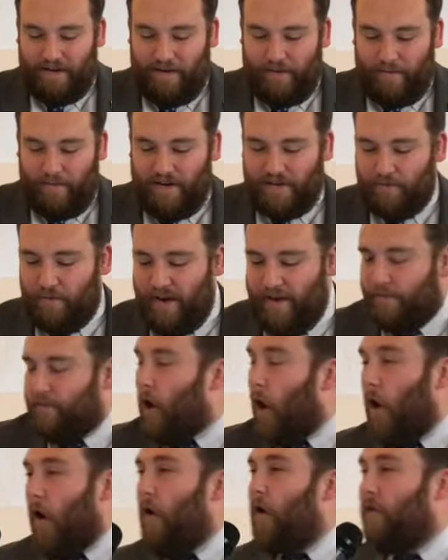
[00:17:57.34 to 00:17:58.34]
which we have
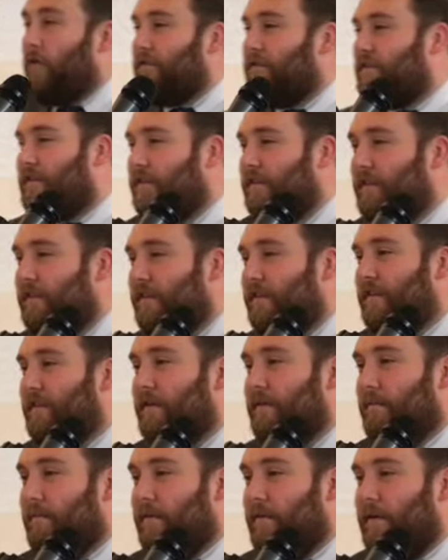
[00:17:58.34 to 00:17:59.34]
called,
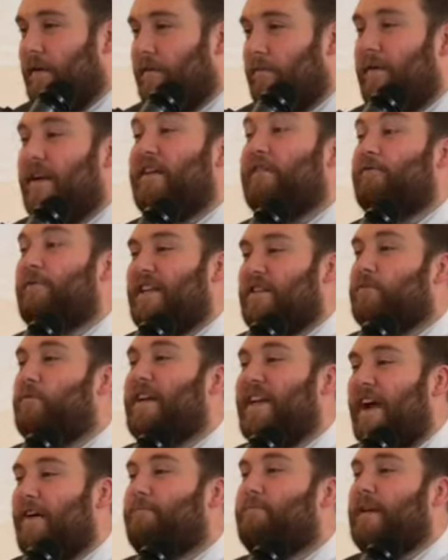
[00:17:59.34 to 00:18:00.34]
which
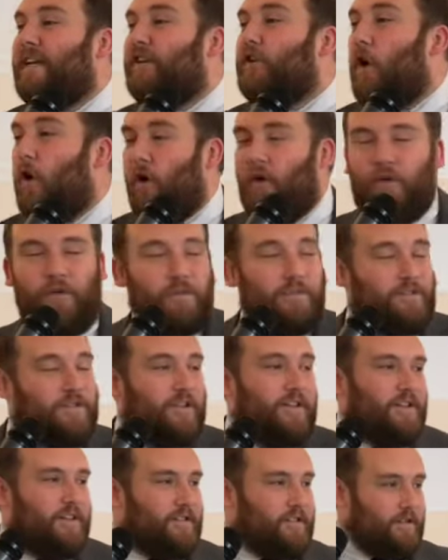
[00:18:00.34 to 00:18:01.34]
we have been called
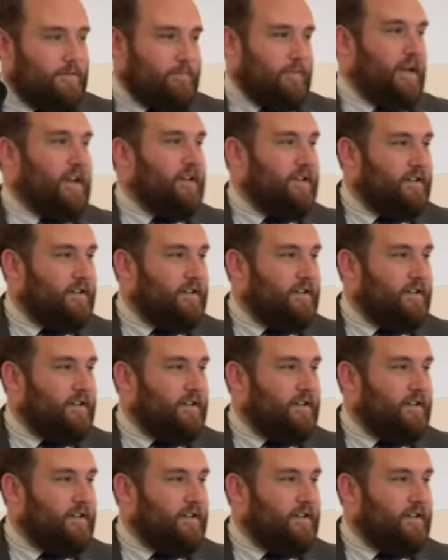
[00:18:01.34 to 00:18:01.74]
to be.